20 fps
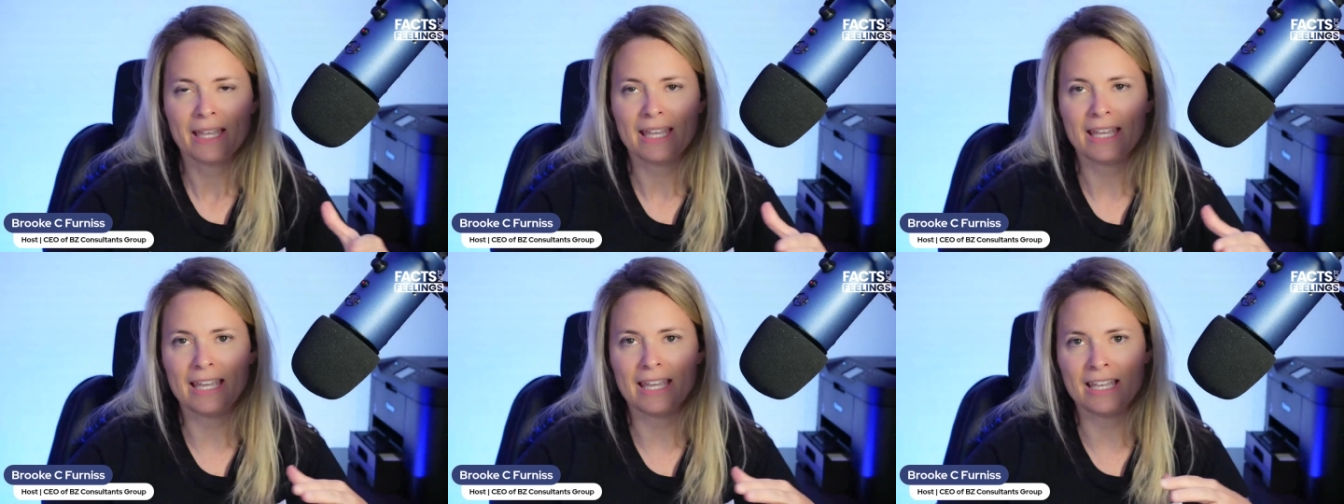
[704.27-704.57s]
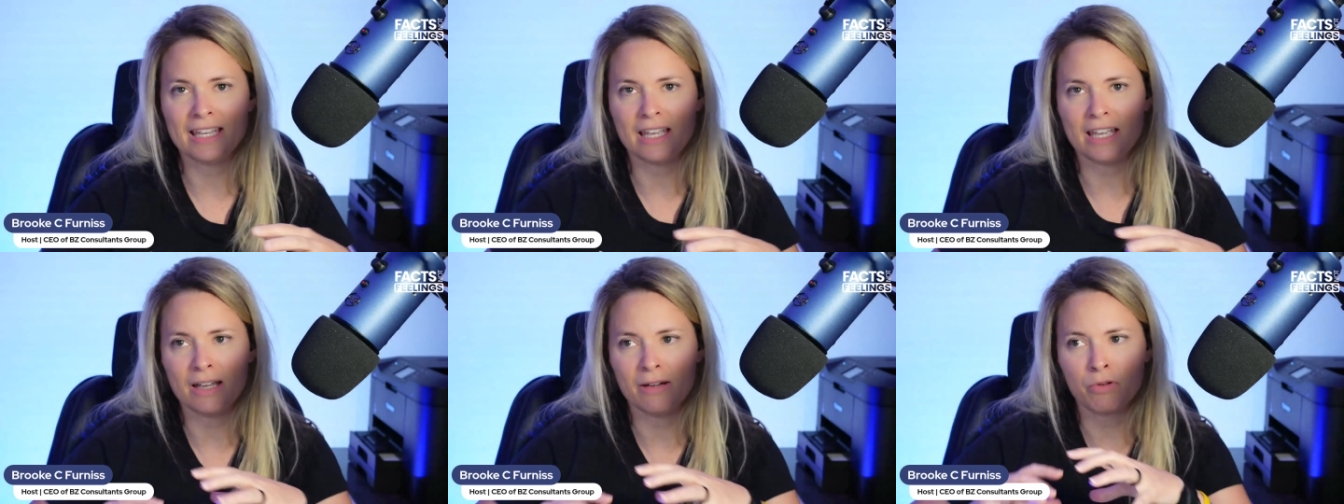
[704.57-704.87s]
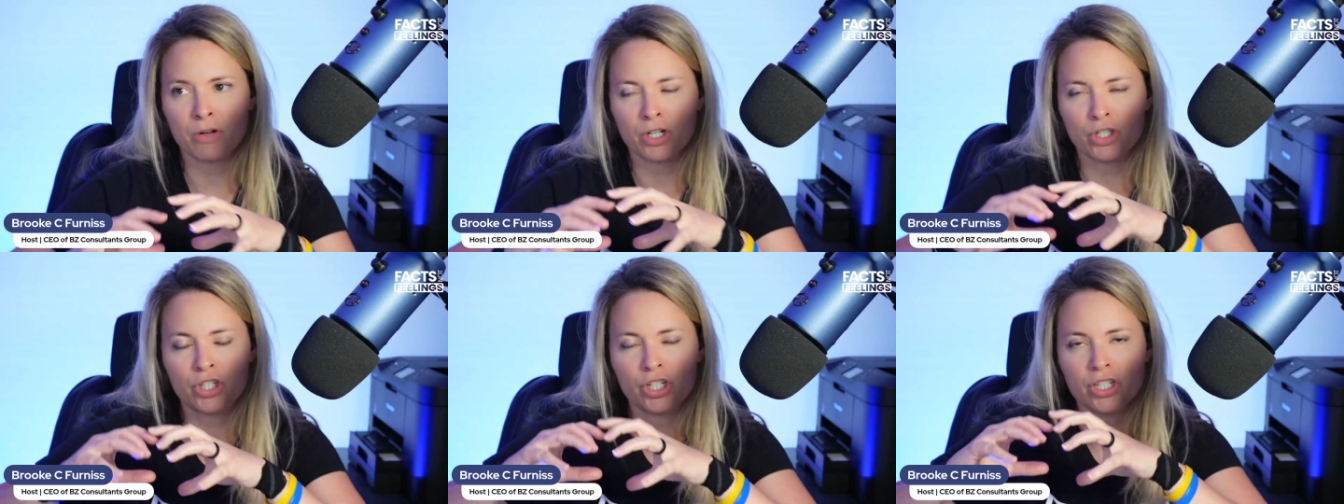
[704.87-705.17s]

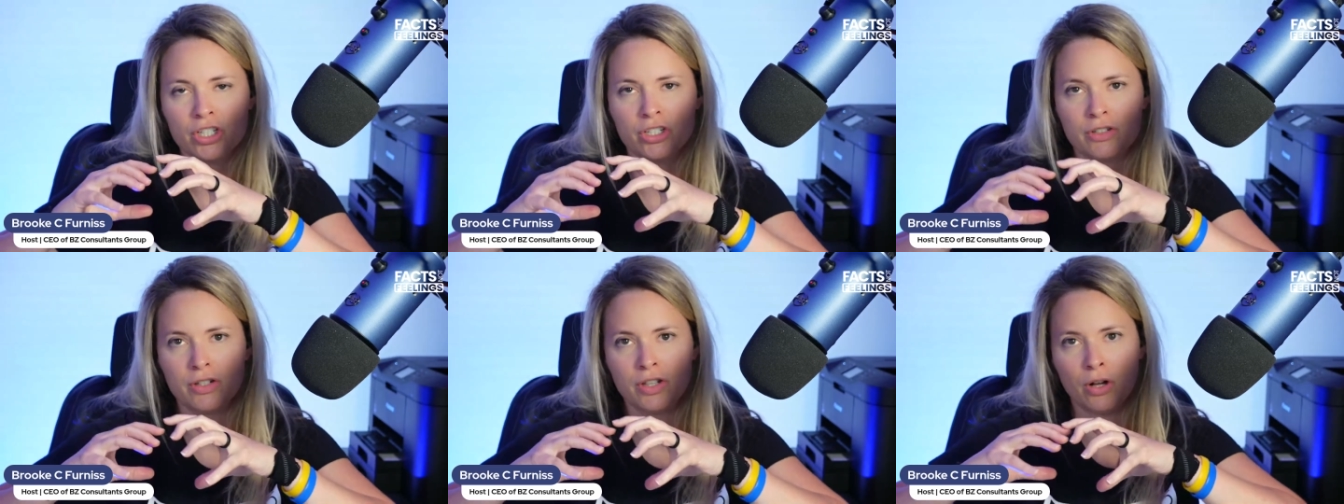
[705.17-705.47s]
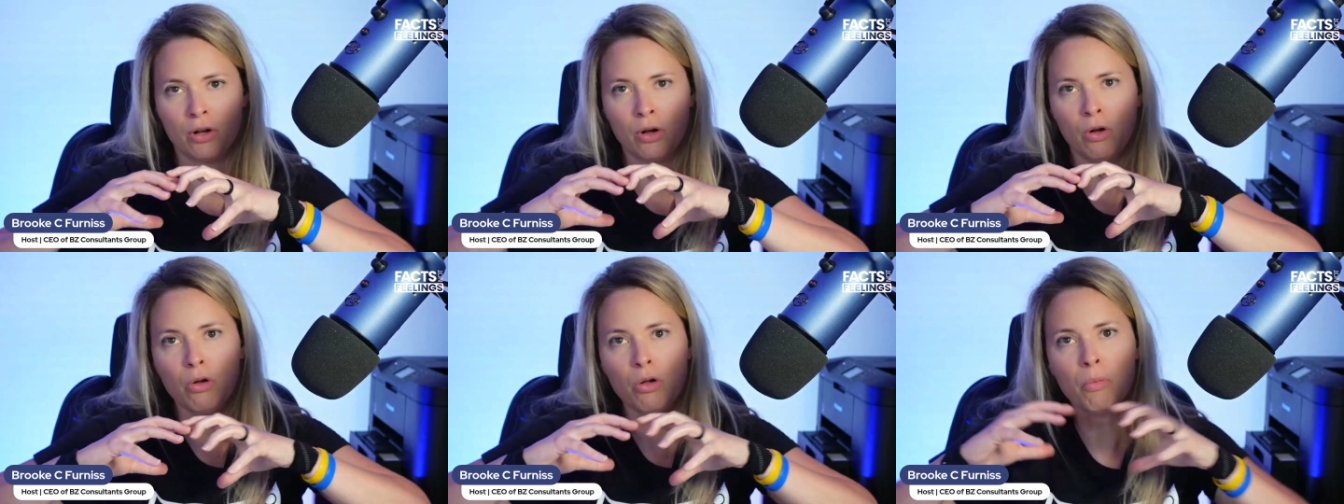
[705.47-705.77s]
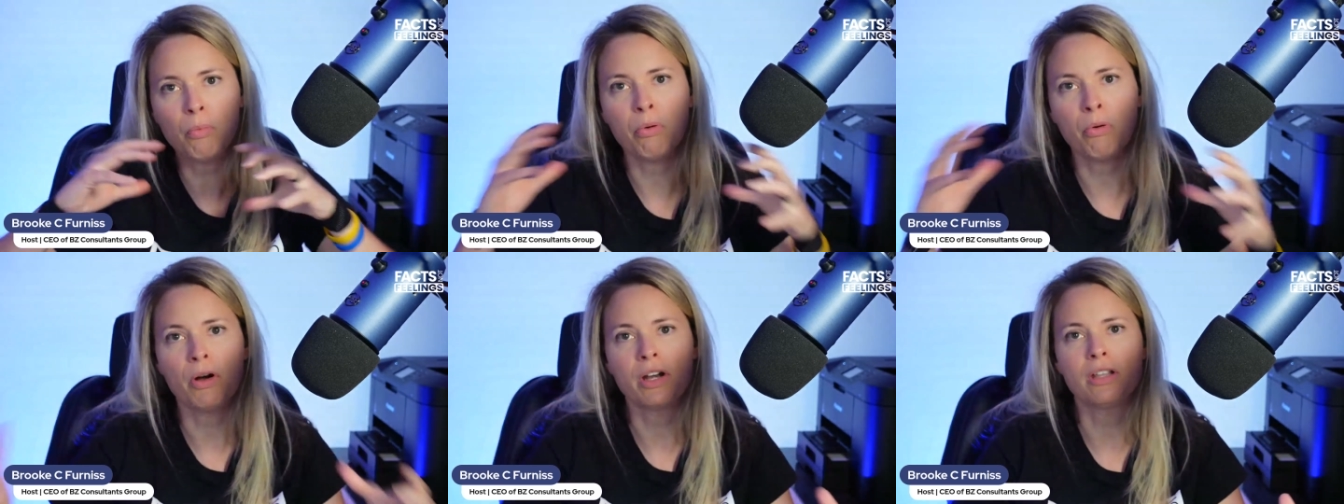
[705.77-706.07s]
The whole
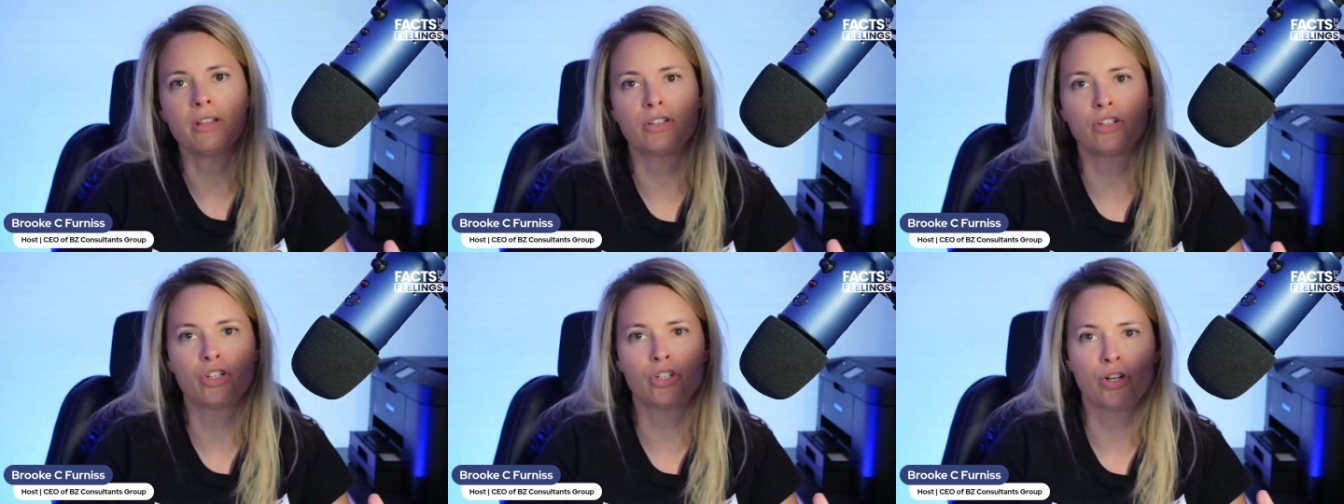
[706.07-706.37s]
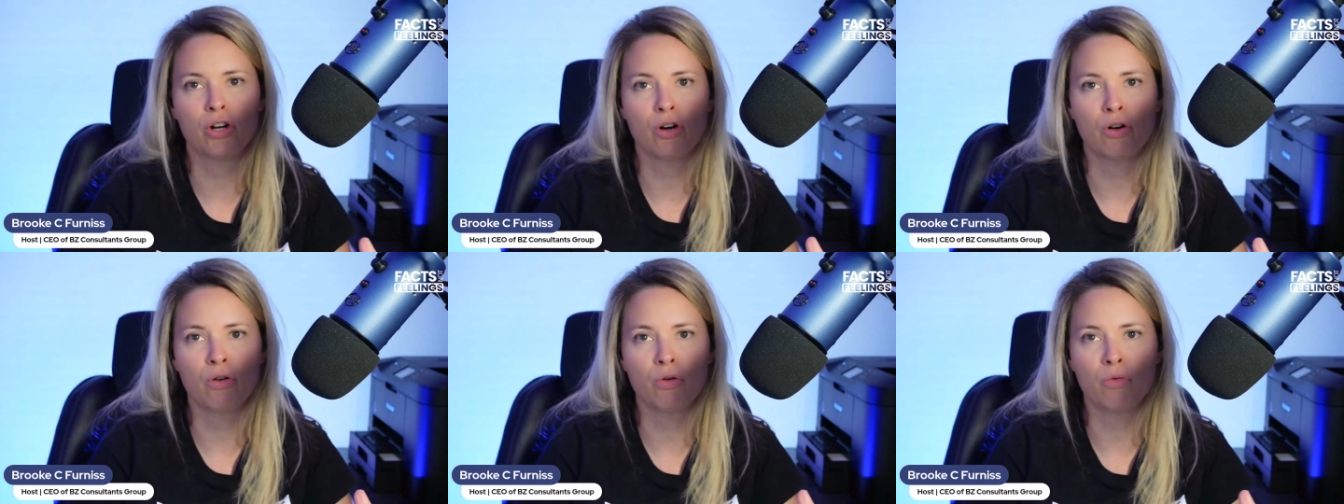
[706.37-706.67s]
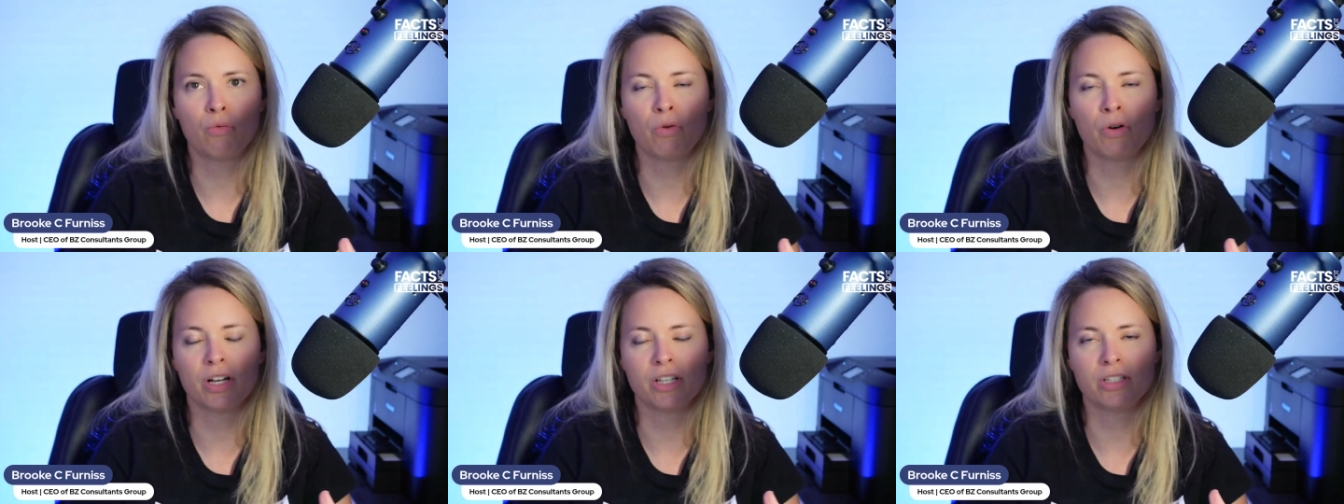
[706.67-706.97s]
point of the show
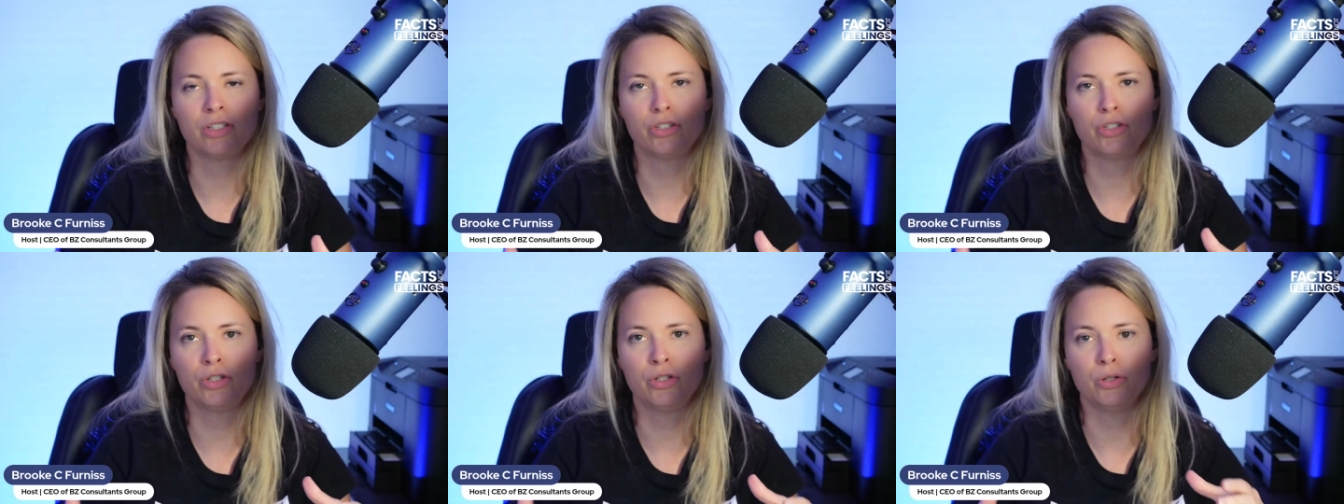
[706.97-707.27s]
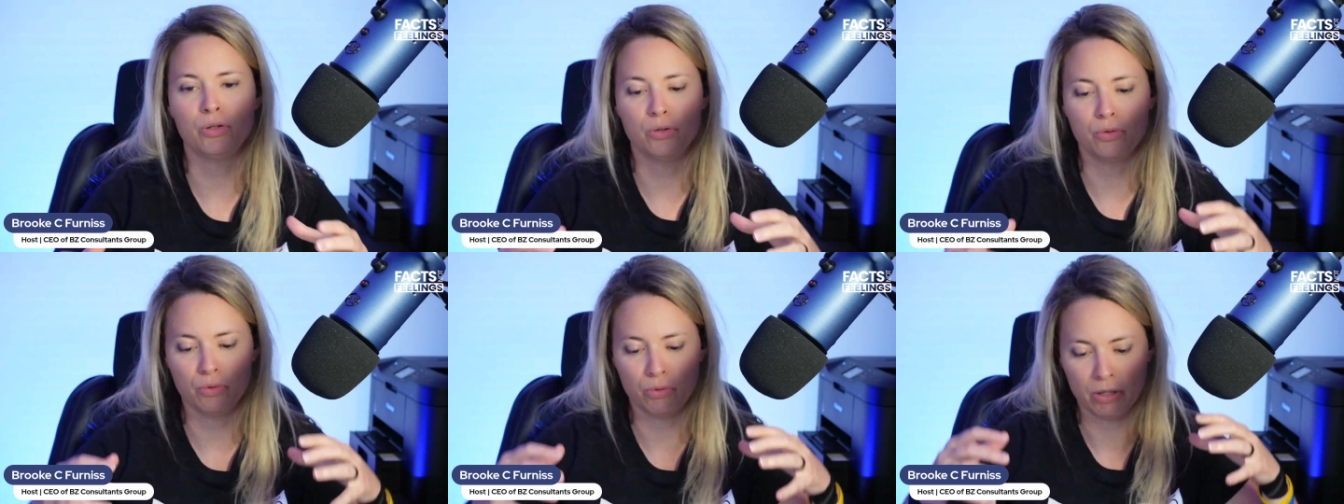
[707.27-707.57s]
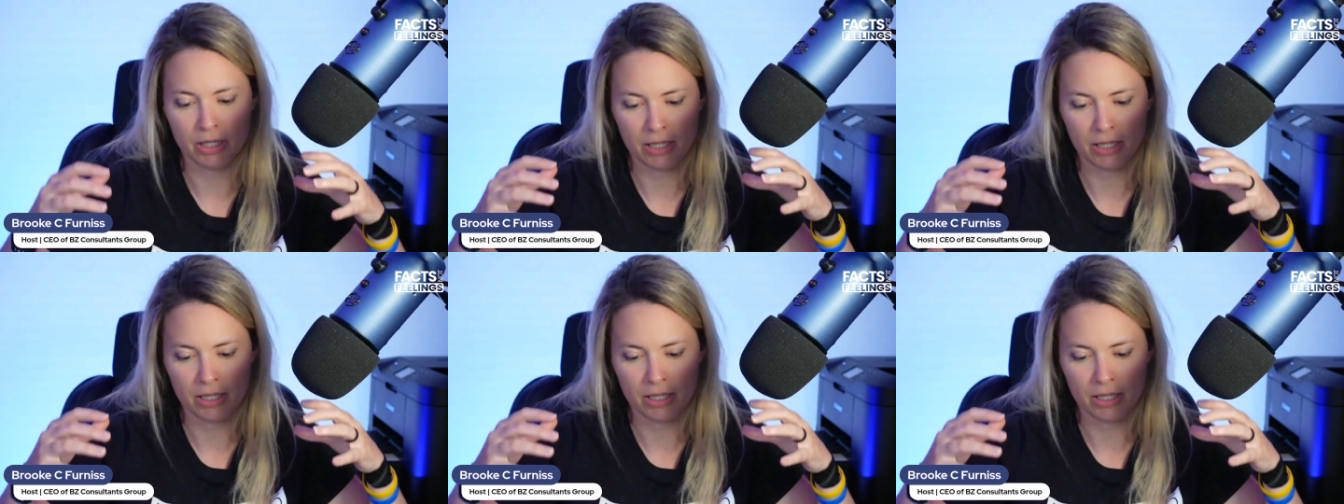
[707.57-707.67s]
was to,